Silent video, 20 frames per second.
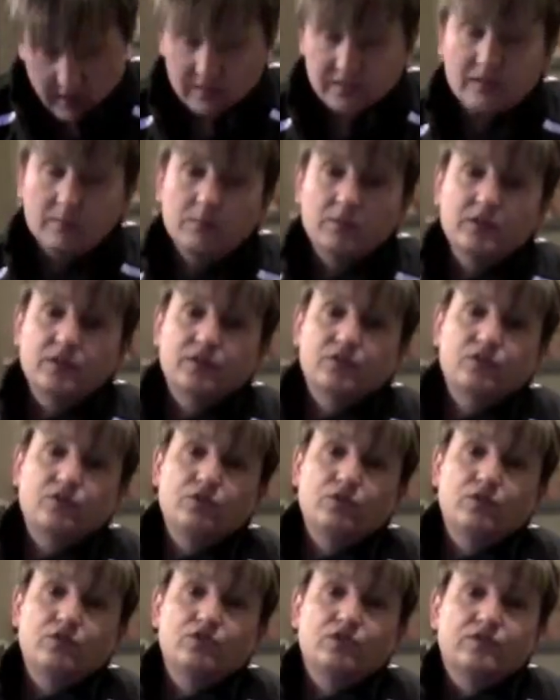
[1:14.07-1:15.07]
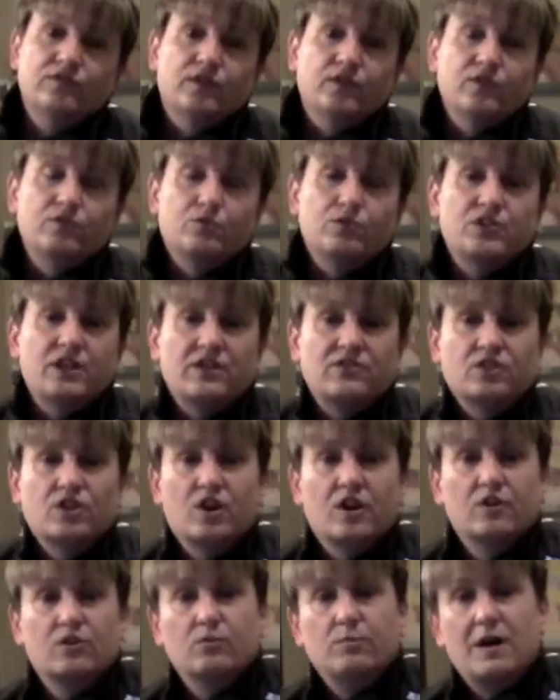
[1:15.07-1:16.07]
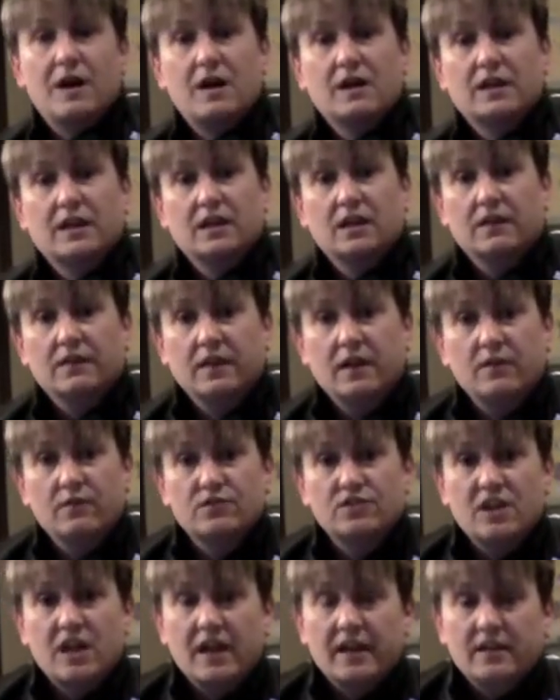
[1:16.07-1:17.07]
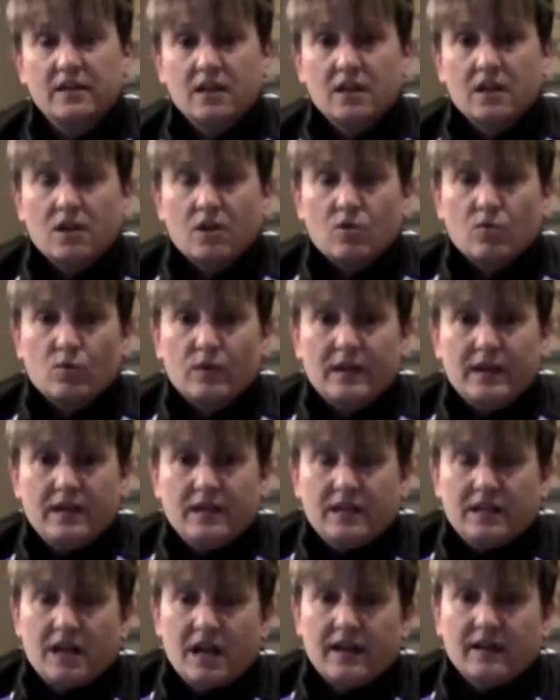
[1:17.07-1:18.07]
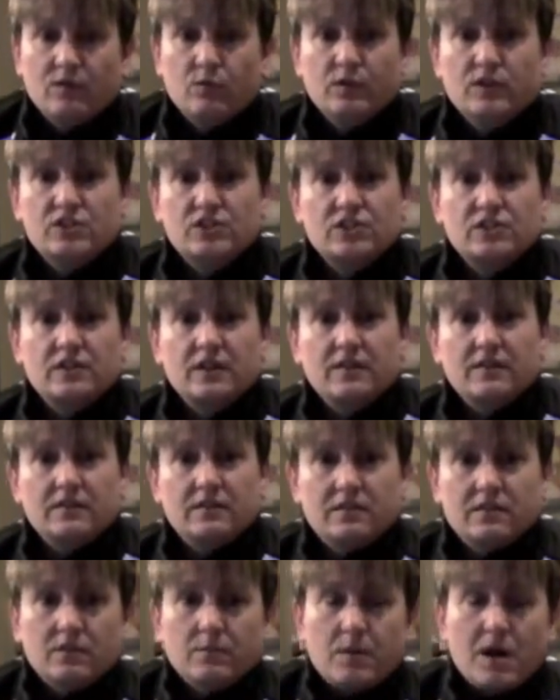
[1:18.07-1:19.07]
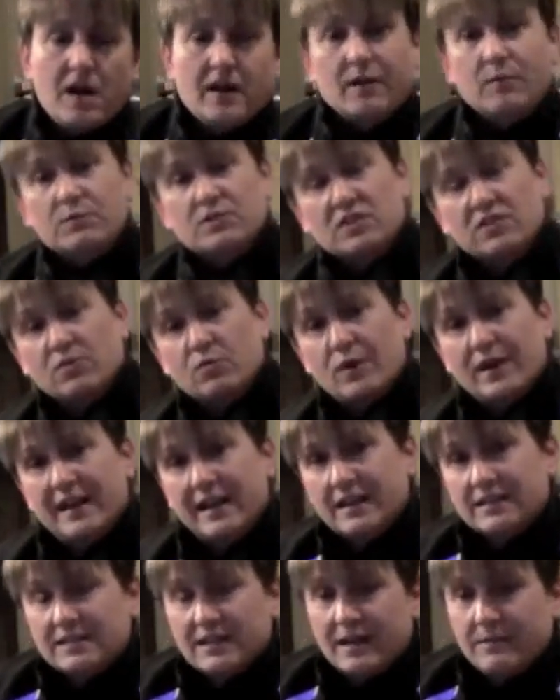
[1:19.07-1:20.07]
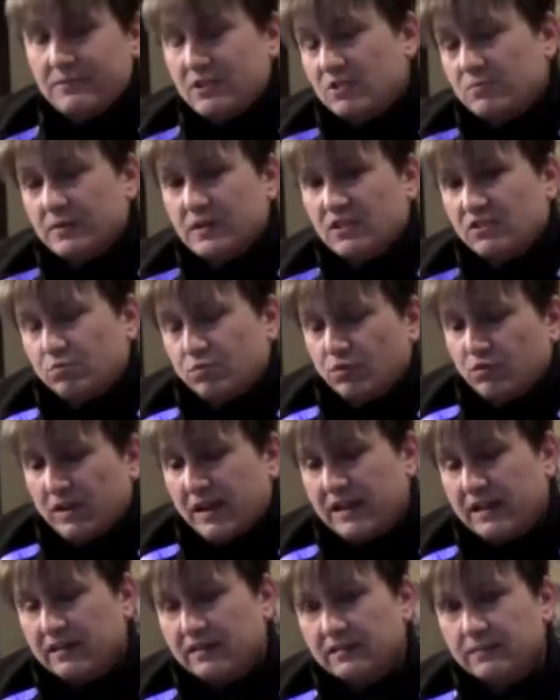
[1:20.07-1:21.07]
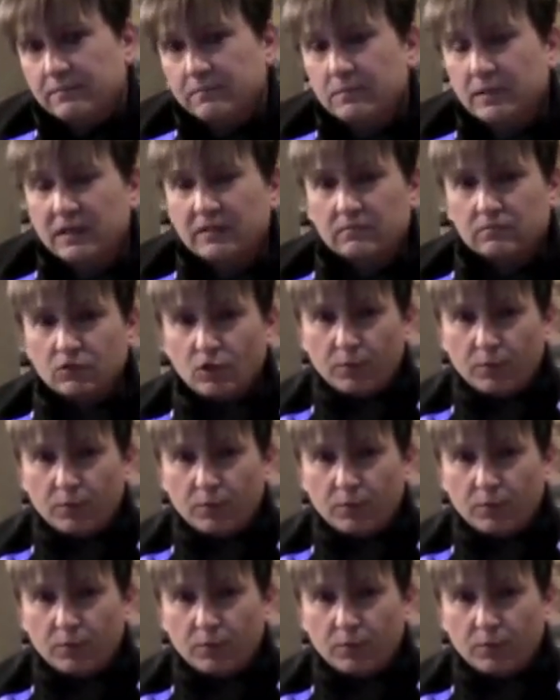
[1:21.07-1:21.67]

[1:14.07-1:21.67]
similar to the Traverse, which has a cargo pocket on the other side. We kind of wish that the pocket was on the right hand side just because we're righties, but